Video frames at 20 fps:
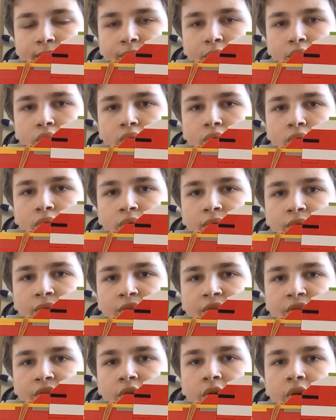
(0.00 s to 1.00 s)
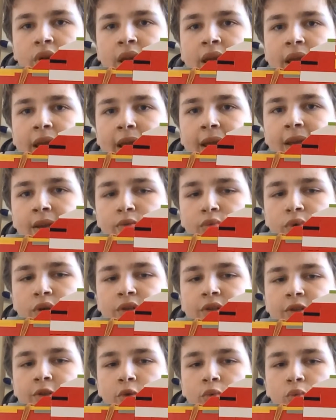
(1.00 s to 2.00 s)
pull the stock
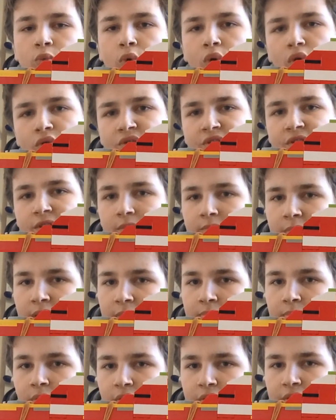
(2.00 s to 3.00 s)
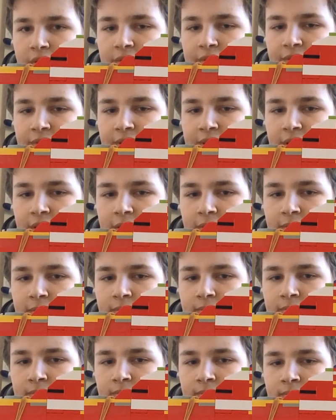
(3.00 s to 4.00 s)
inward towards the main body of the gun
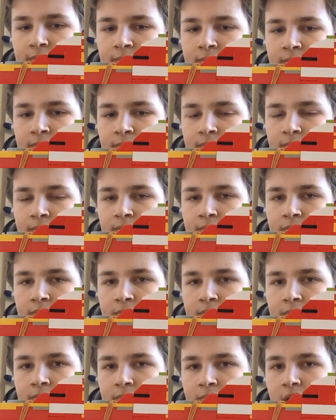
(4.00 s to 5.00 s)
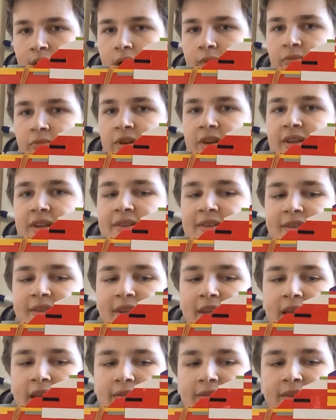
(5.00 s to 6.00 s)
and release
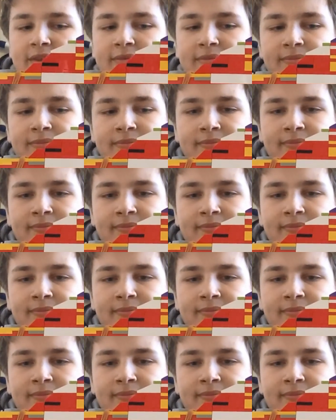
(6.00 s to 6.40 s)
the lever.